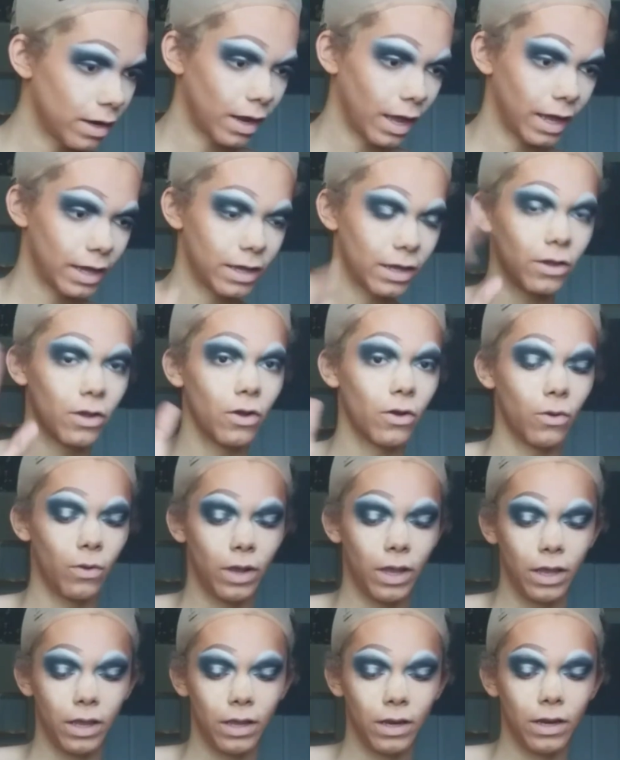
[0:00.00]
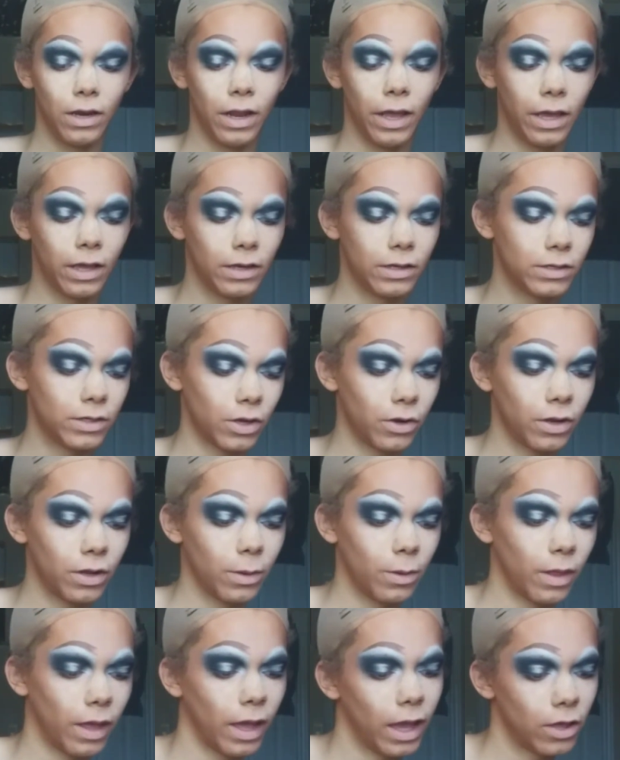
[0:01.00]
And I can go in and
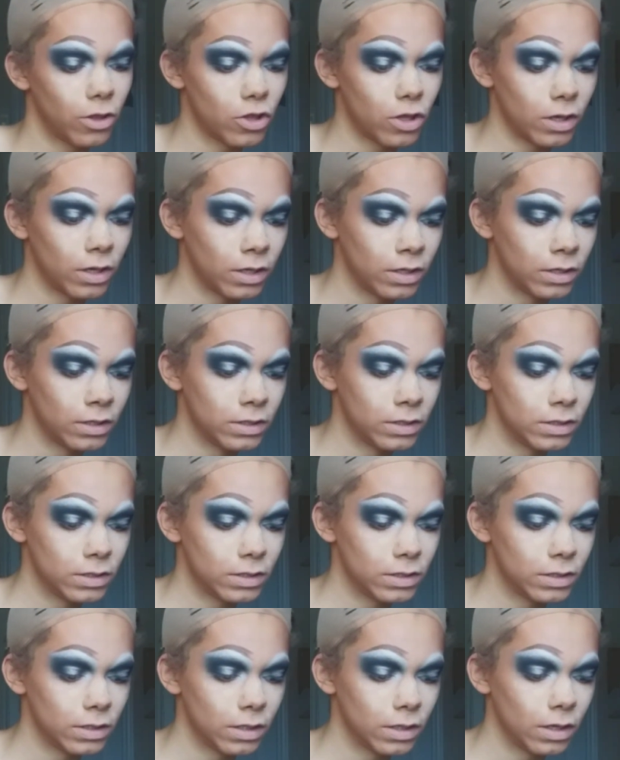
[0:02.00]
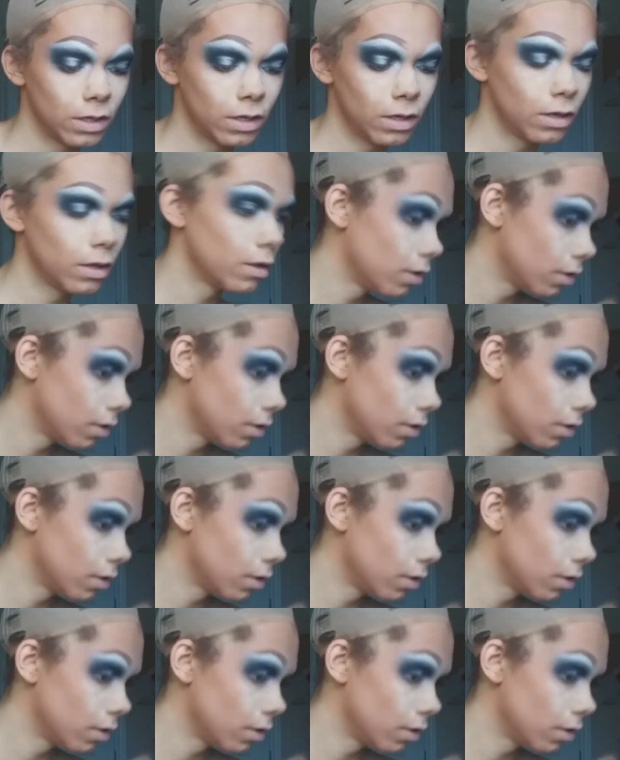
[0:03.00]
darken the edges.